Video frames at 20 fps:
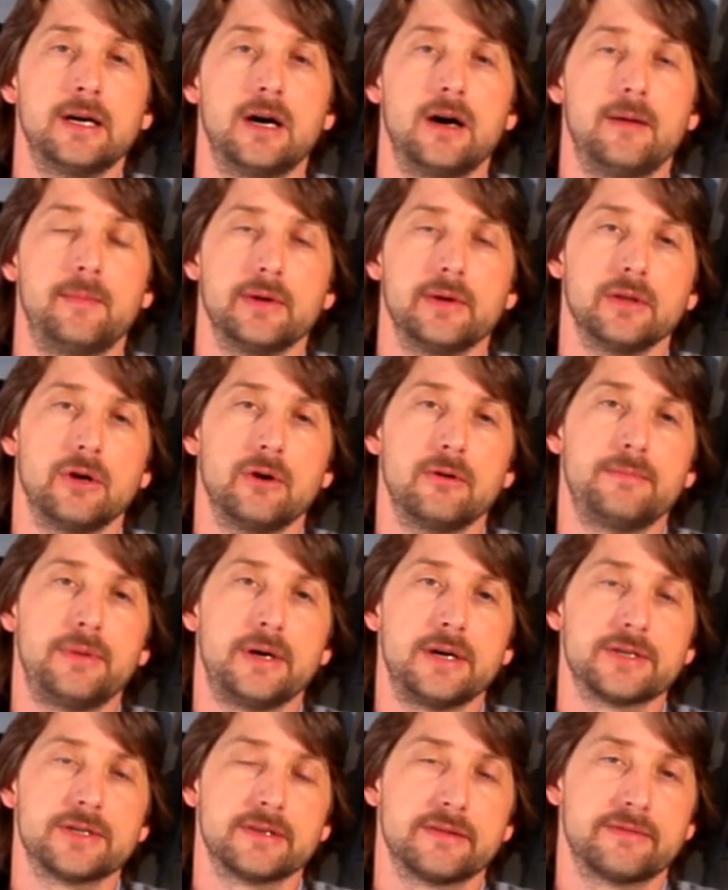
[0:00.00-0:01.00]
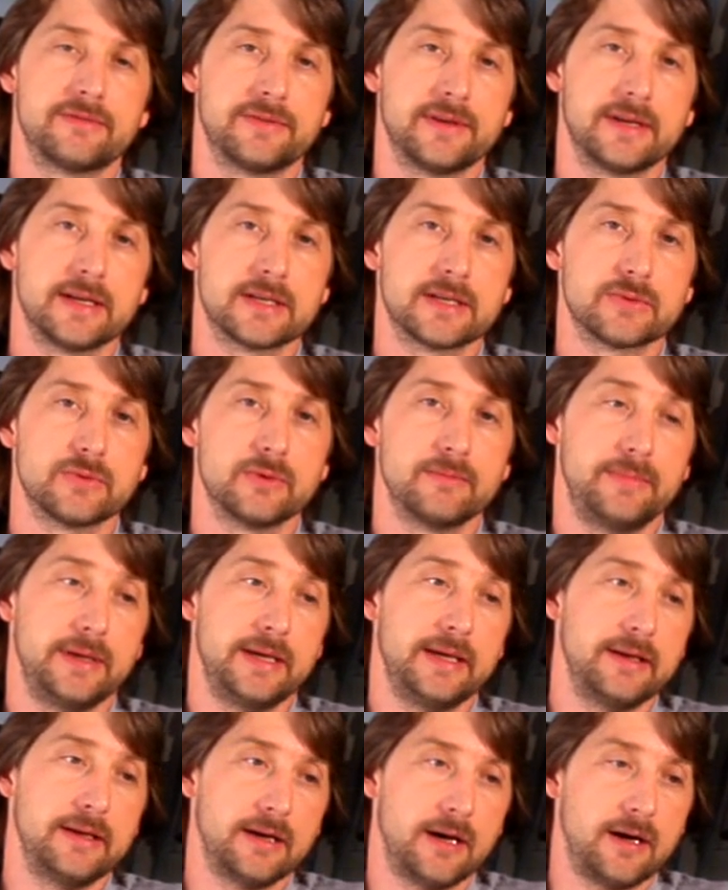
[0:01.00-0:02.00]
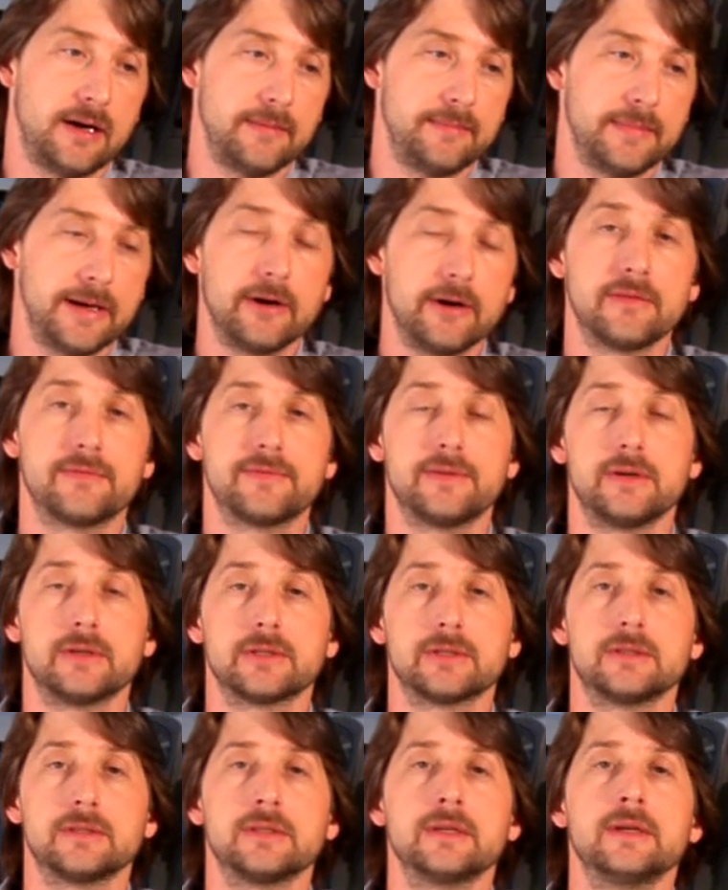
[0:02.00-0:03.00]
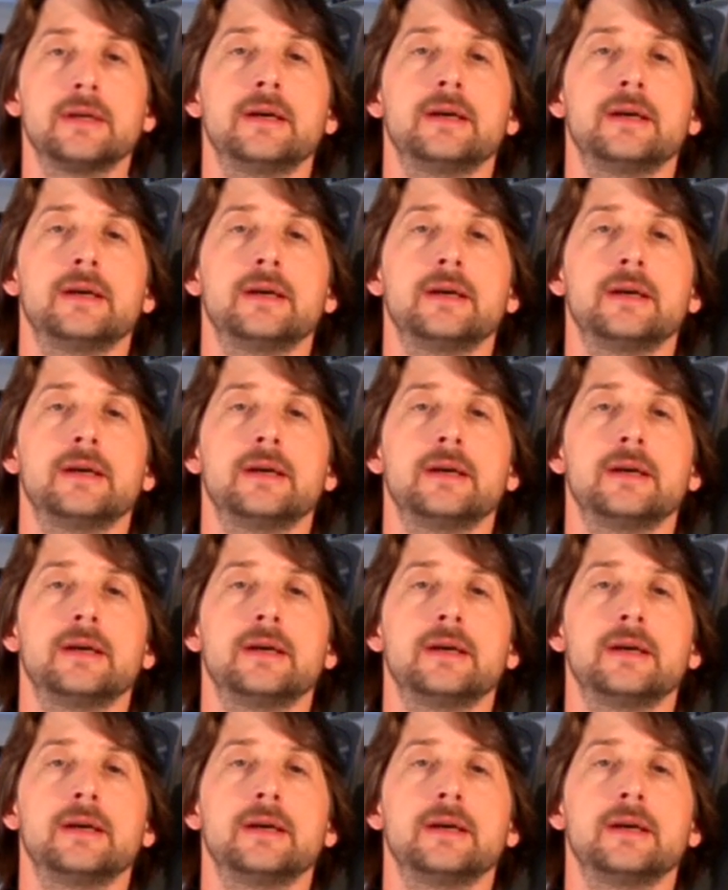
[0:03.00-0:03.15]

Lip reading: A low budget fix would be air filter,